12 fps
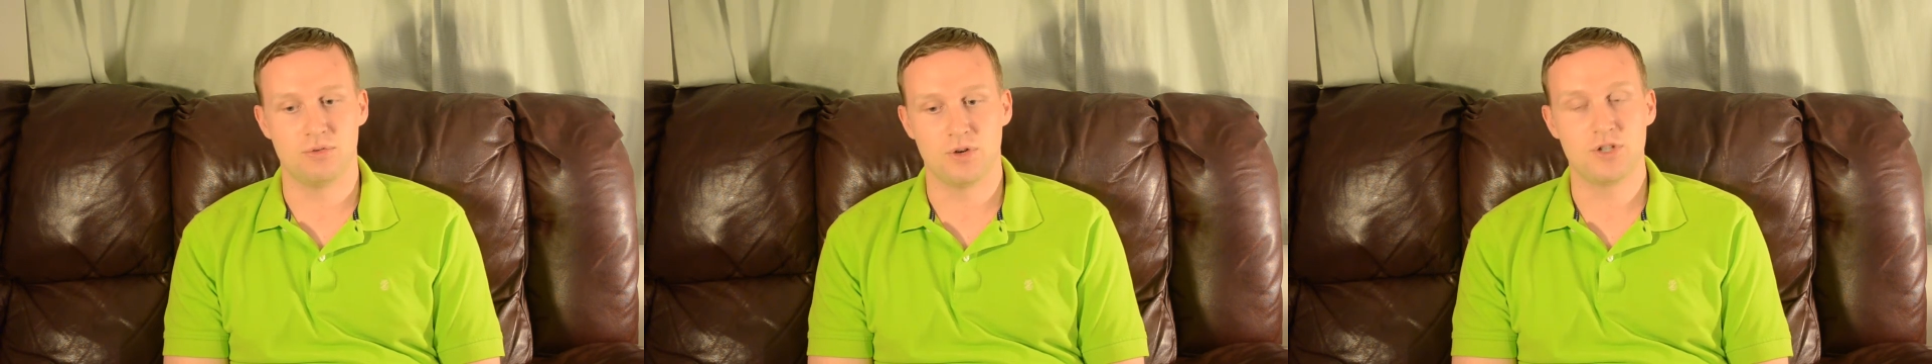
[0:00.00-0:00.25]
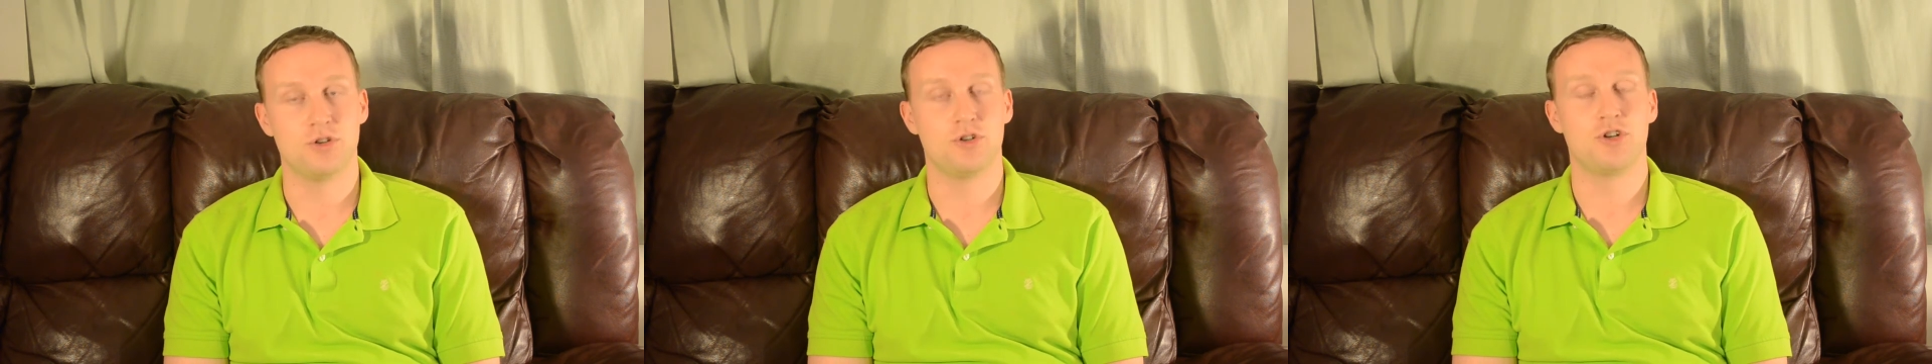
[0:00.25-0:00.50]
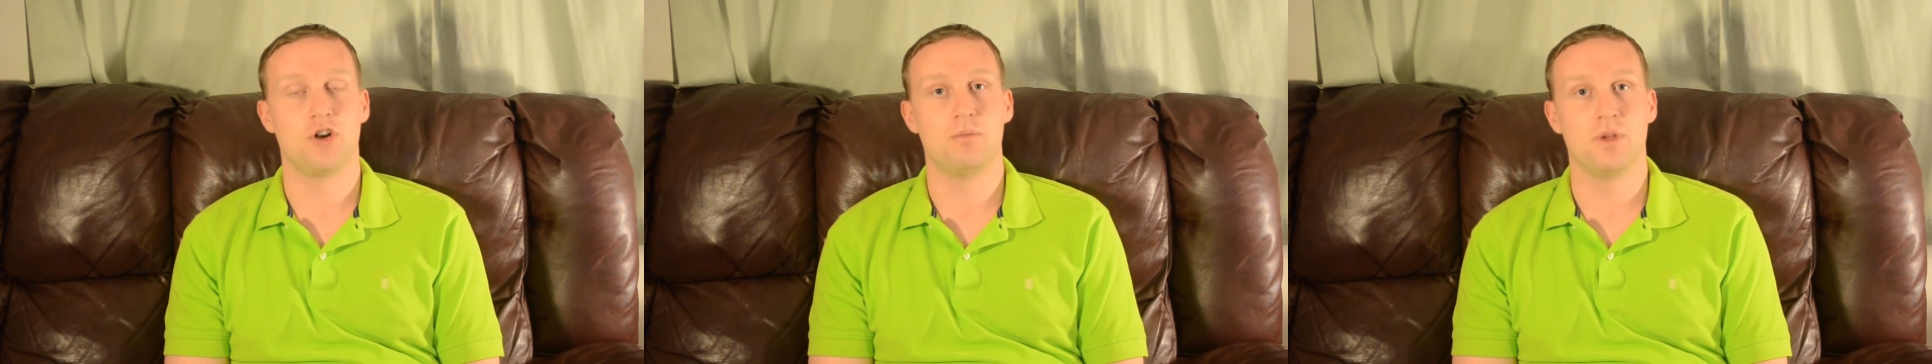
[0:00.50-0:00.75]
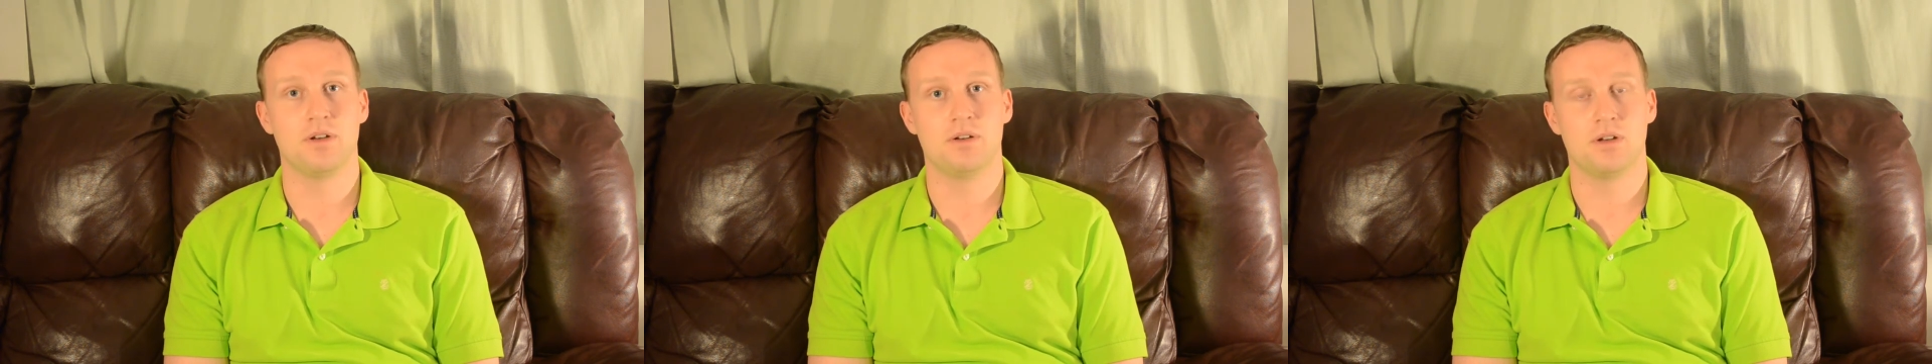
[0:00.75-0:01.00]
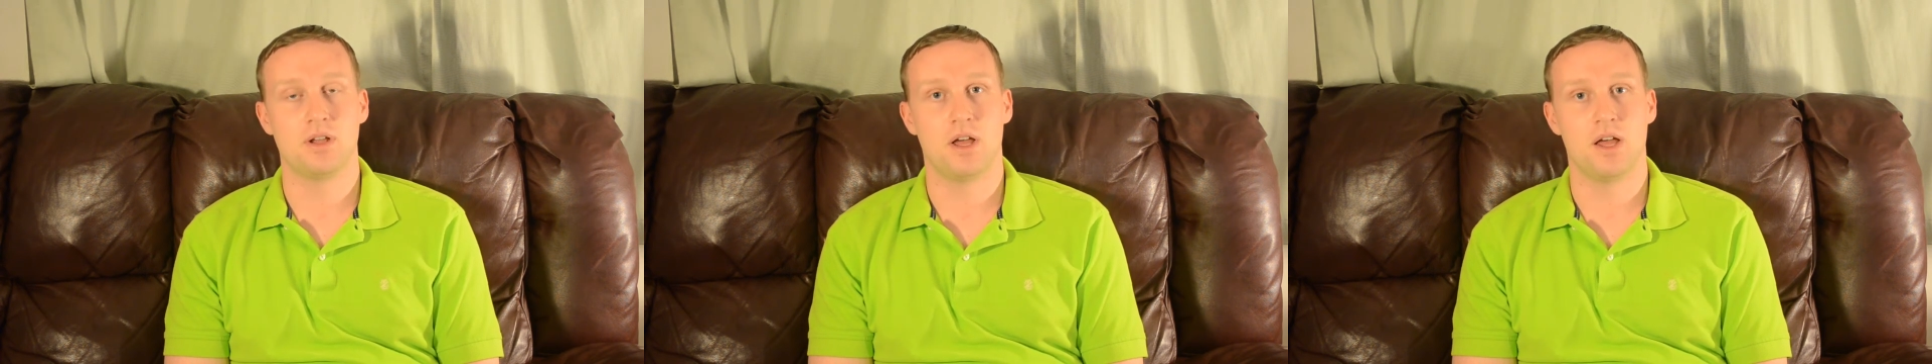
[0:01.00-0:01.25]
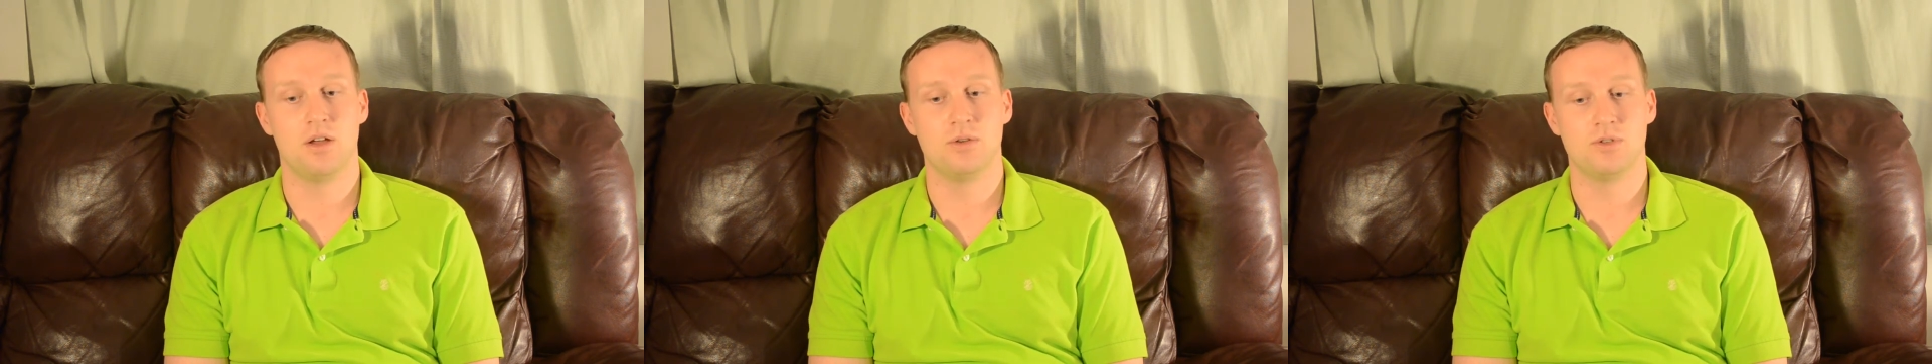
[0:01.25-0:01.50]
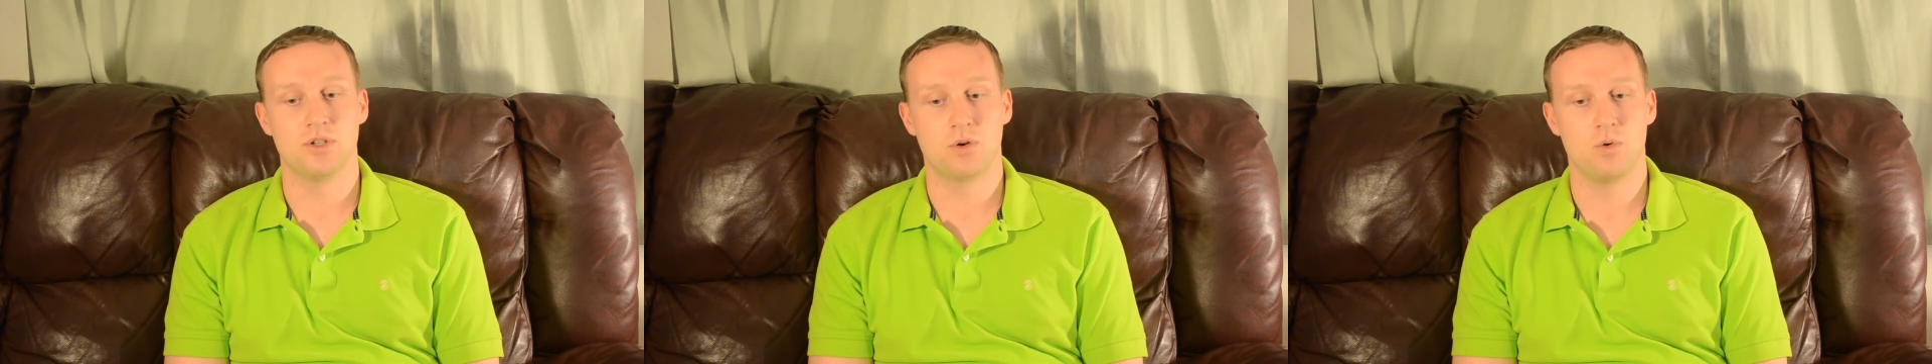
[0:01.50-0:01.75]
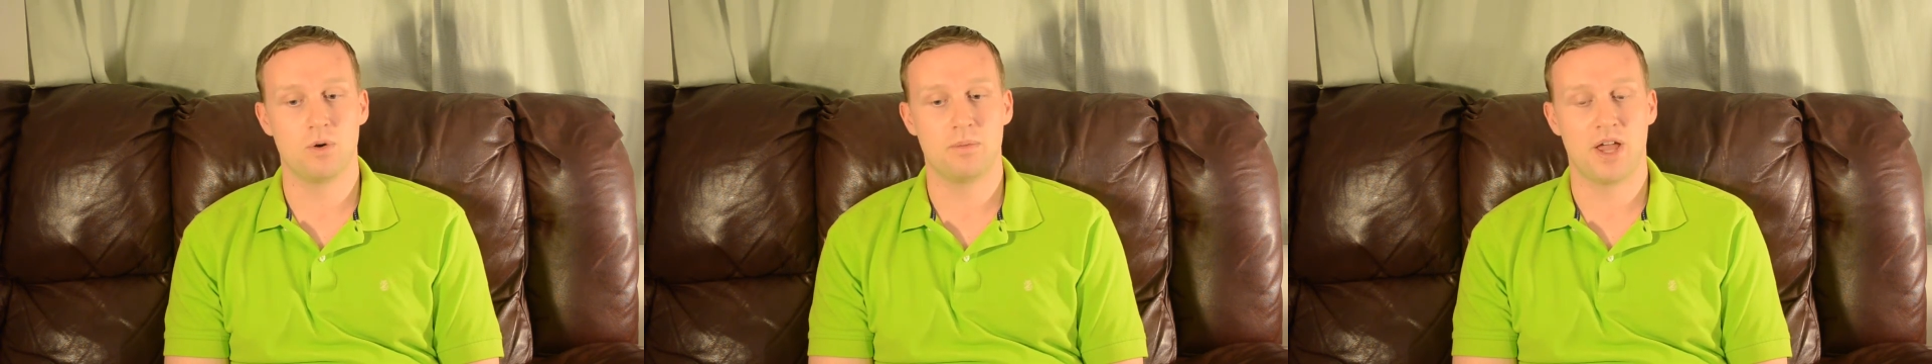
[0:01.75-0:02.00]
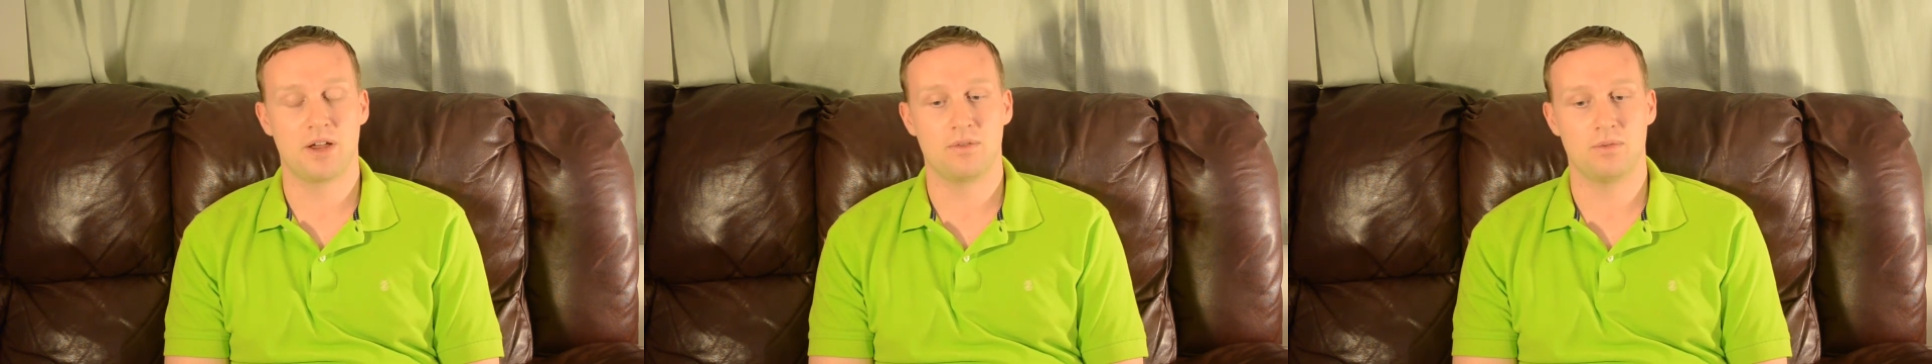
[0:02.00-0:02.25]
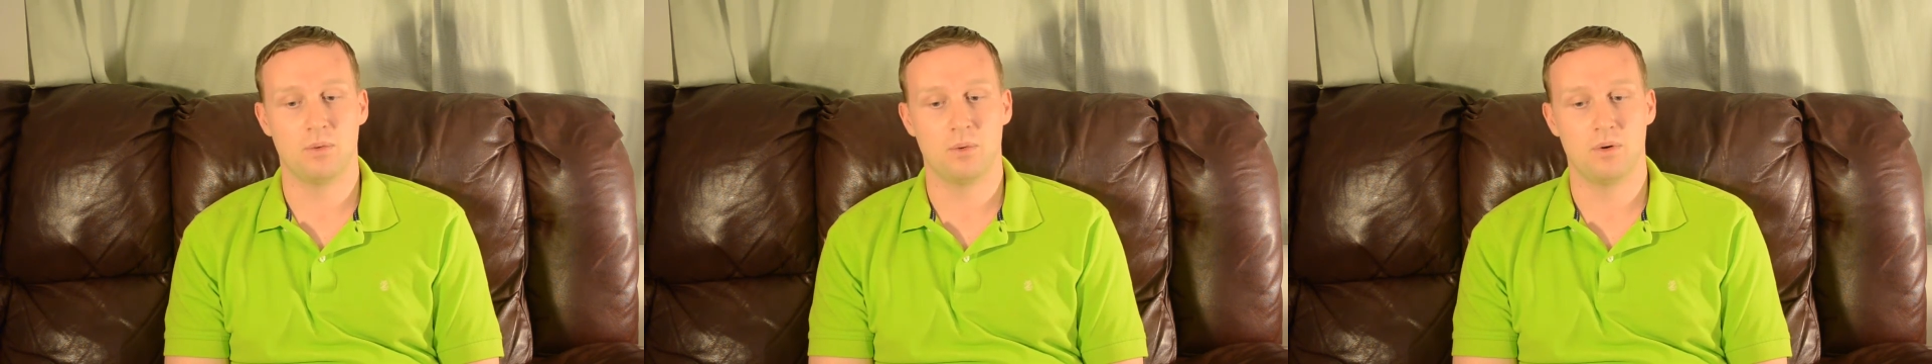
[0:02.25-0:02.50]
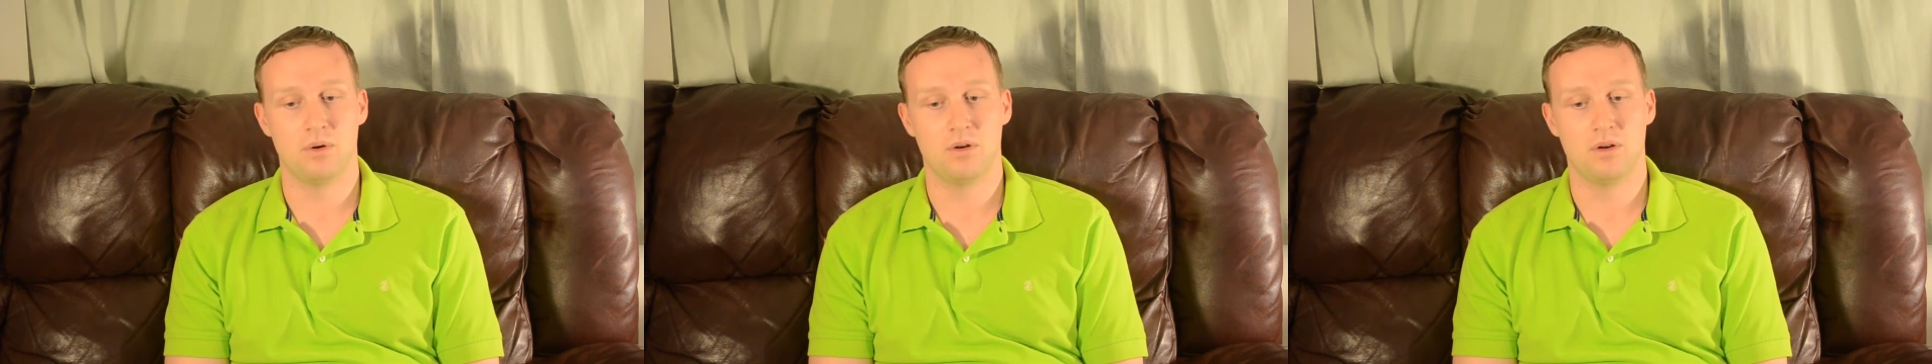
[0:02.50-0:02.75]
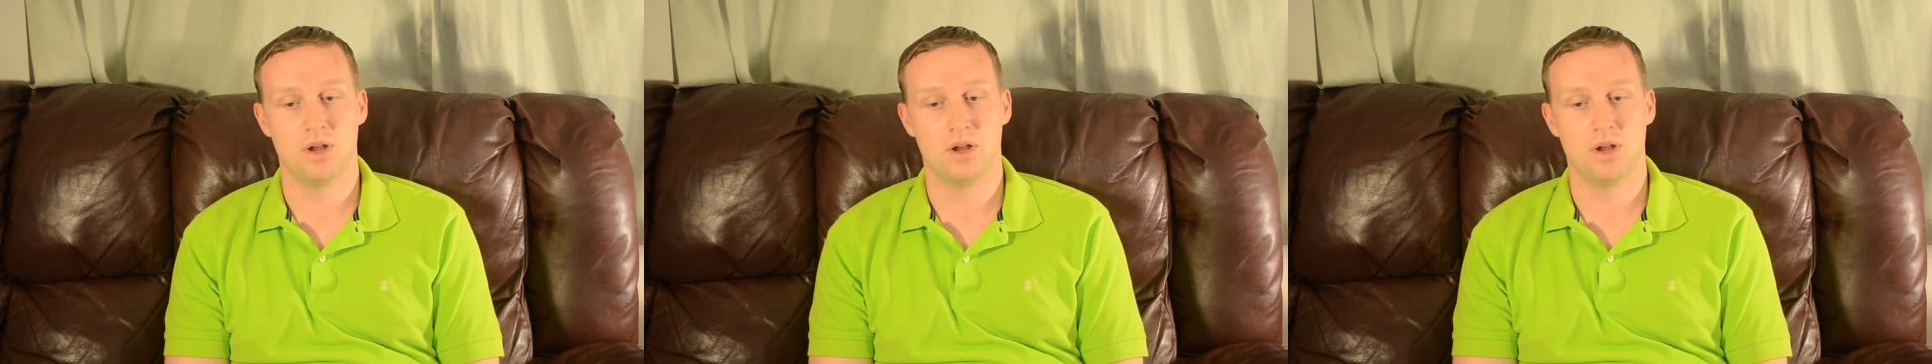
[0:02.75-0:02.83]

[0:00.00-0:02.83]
Richard Sherman, who's a cornerback for